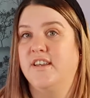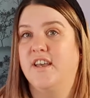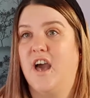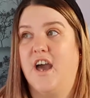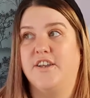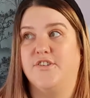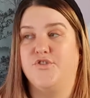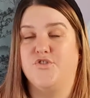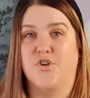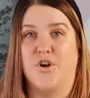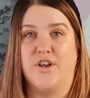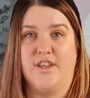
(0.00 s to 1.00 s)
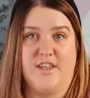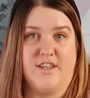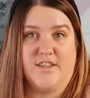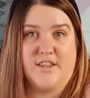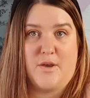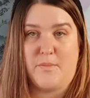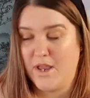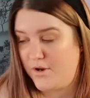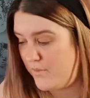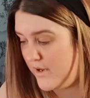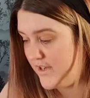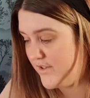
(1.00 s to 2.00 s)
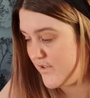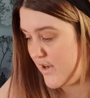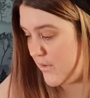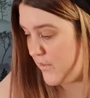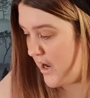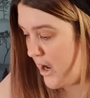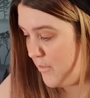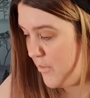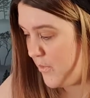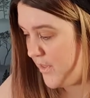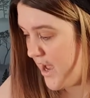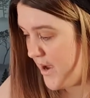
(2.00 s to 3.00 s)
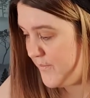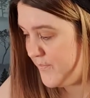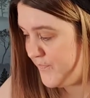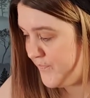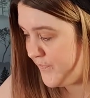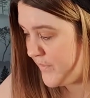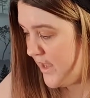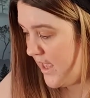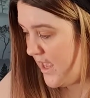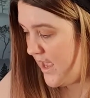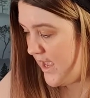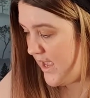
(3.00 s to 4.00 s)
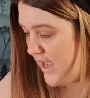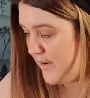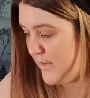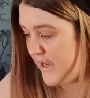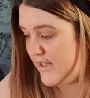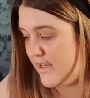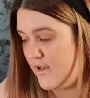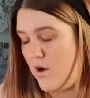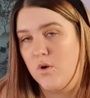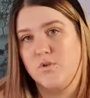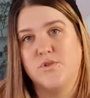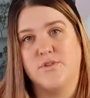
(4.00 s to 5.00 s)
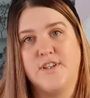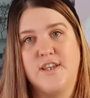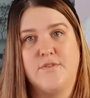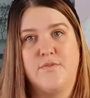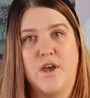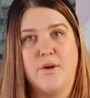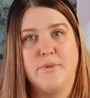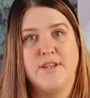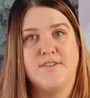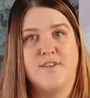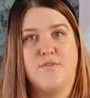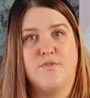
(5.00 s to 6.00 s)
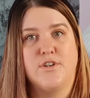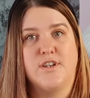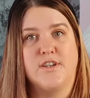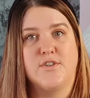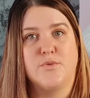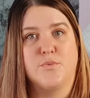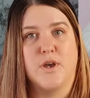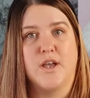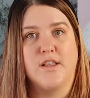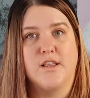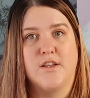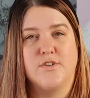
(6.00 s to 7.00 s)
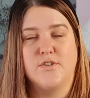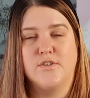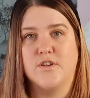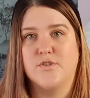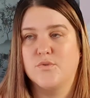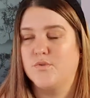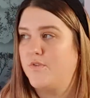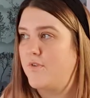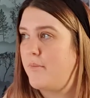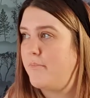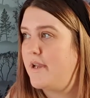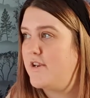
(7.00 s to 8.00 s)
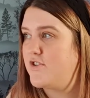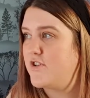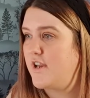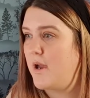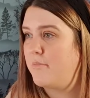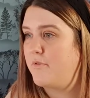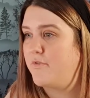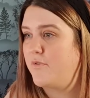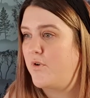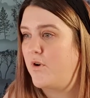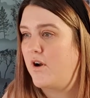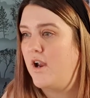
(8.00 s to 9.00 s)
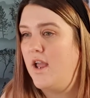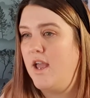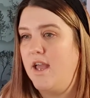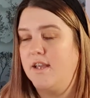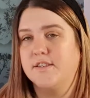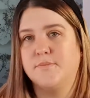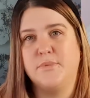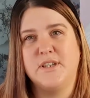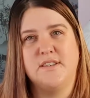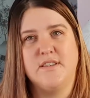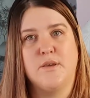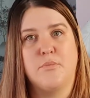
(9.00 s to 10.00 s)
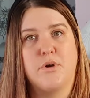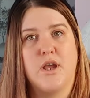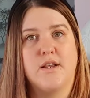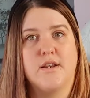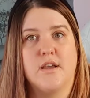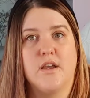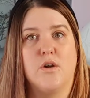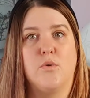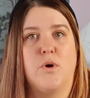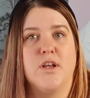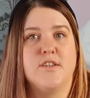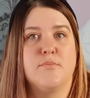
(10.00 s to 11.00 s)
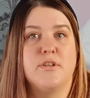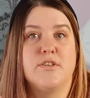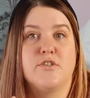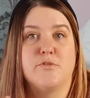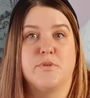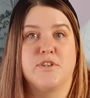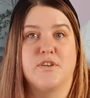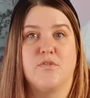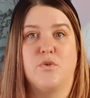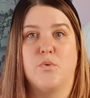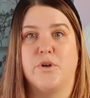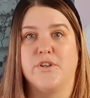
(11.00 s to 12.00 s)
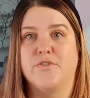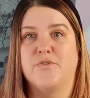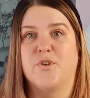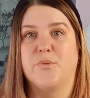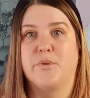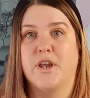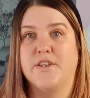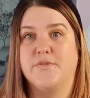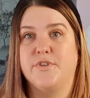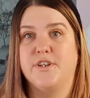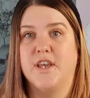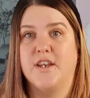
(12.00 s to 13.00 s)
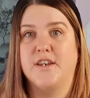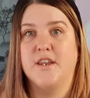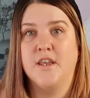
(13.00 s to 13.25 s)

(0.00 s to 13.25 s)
I enjoy eating them anyway, so I'm quite happy with that. Um, and then I also take vitamins every day as well. I, I don't know if I mentioned that before. It's basically the Pregnacare ones, but they're specific ones for breastfeeding